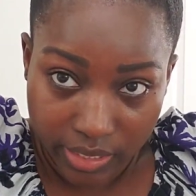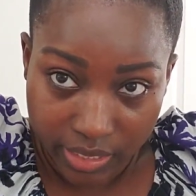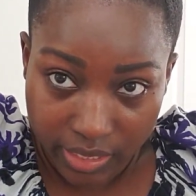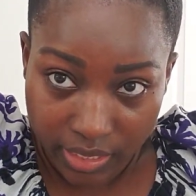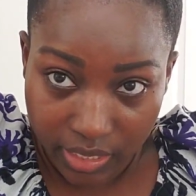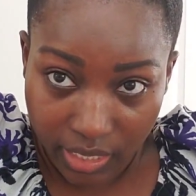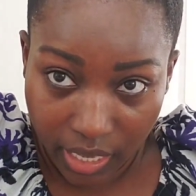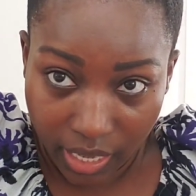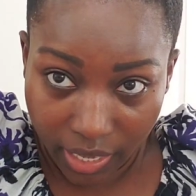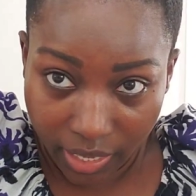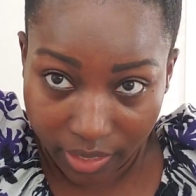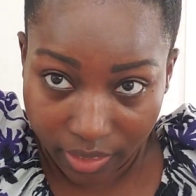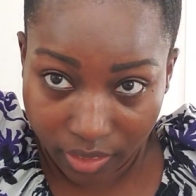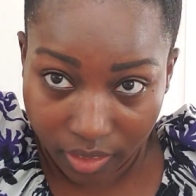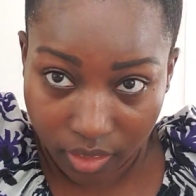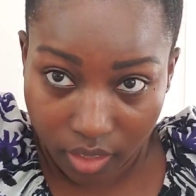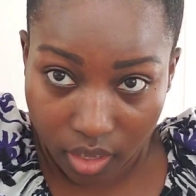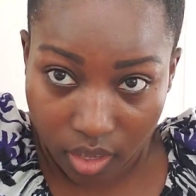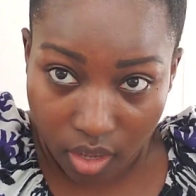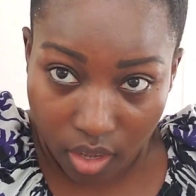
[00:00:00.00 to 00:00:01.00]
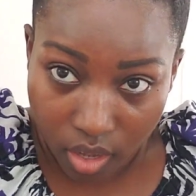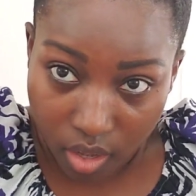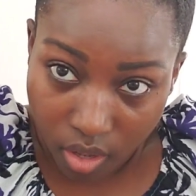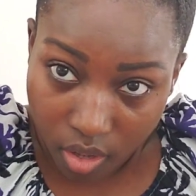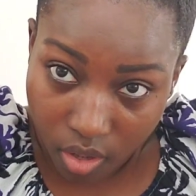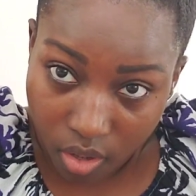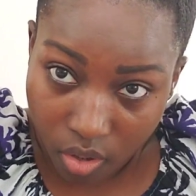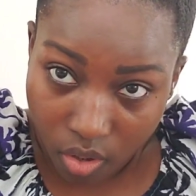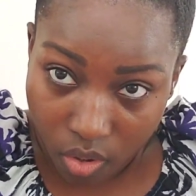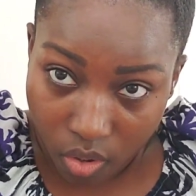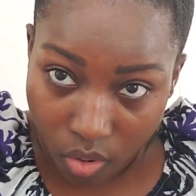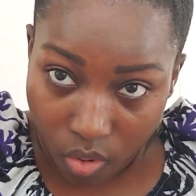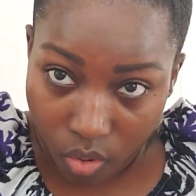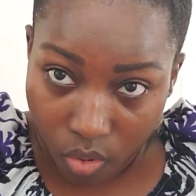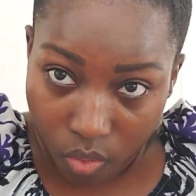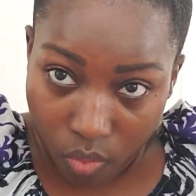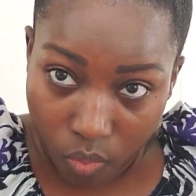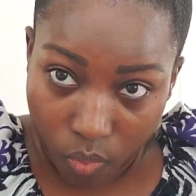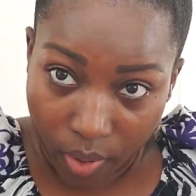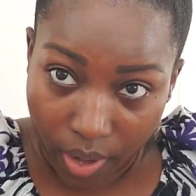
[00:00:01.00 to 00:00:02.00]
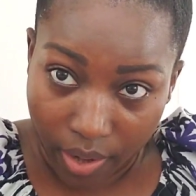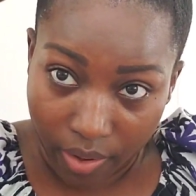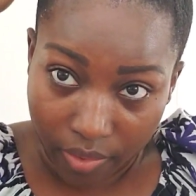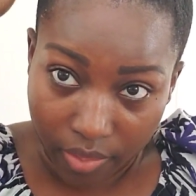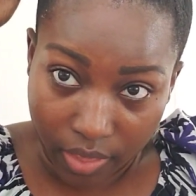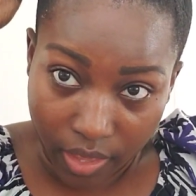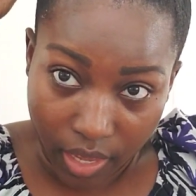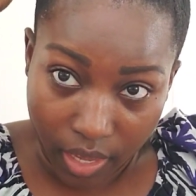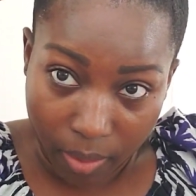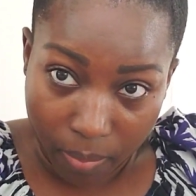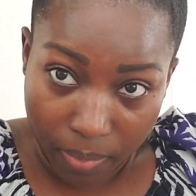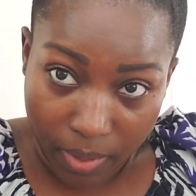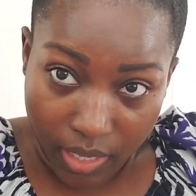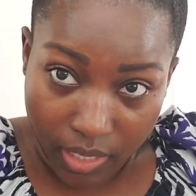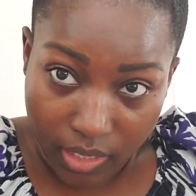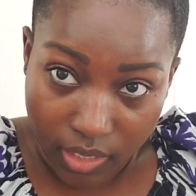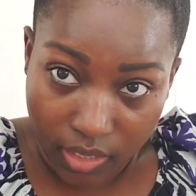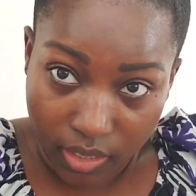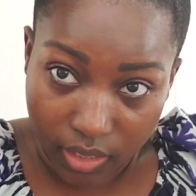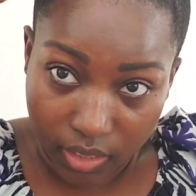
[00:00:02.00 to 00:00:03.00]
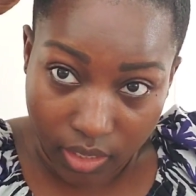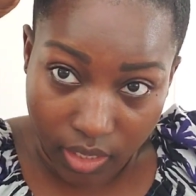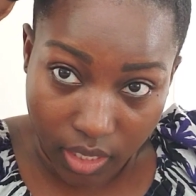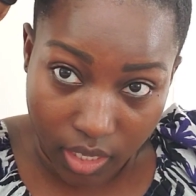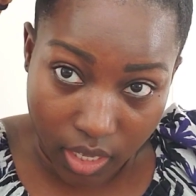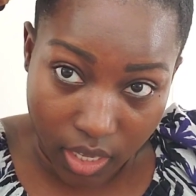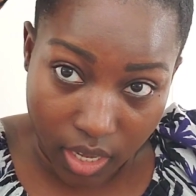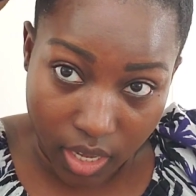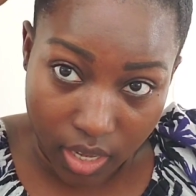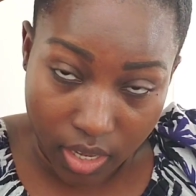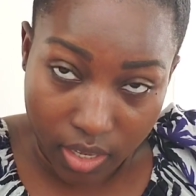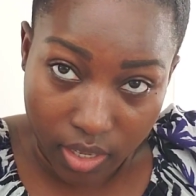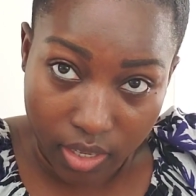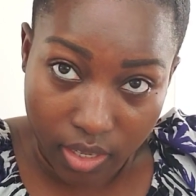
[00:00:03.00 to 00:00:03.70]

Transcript: style where they basically